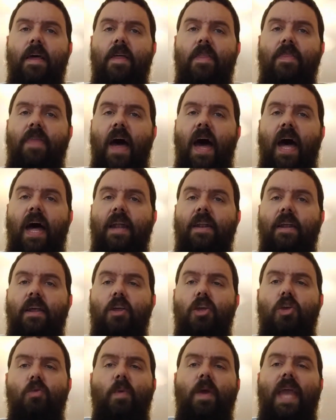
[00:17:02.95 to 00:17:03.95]
that
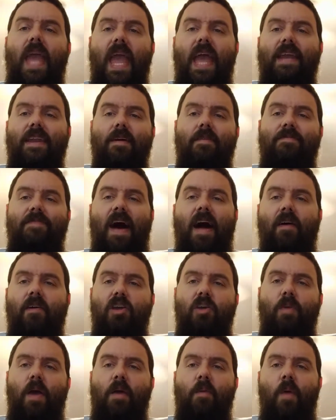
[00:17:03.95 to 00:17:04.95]
we can't
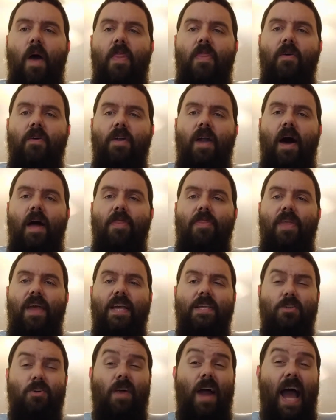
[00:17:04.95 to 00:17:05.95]
evaluate whether or not
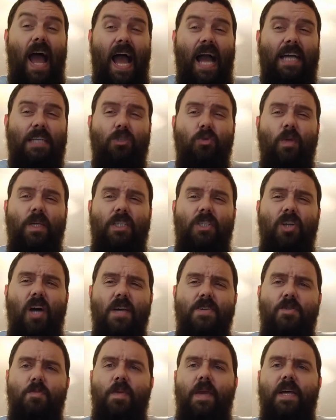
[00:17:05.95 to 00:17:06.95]
things are actually
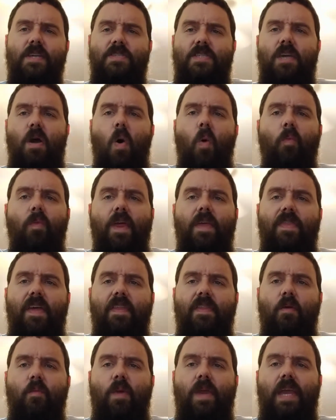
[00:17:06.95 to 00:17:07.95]
just, because the only
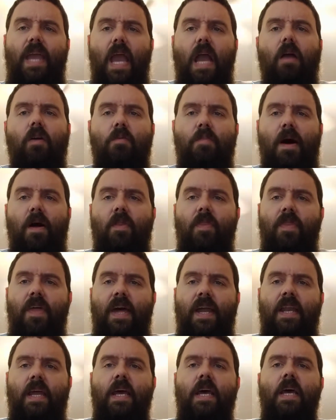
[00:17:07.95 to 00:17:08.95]
thing that we care about
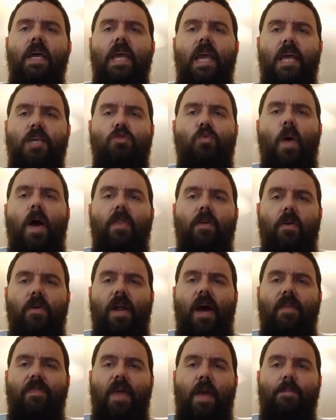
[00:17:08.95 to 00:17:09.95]
then is whether or
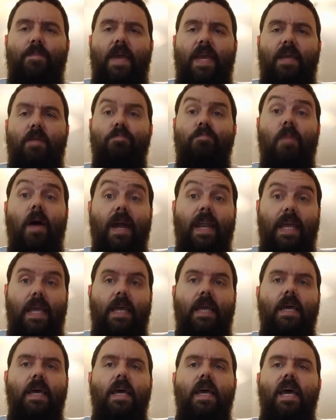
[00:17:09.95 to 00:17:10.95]
not they make
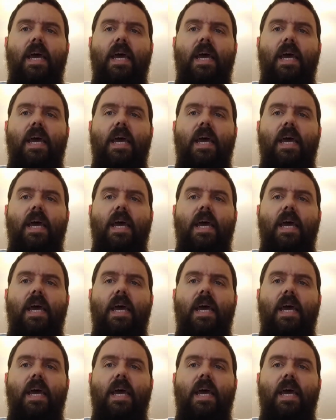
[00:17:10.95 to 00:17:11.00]
money.